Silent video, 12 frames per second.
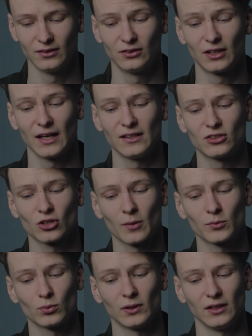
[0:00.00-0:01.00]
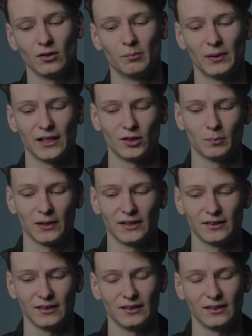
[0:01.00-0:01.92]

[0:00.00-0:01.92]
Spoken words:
the cage comes with a little base plate,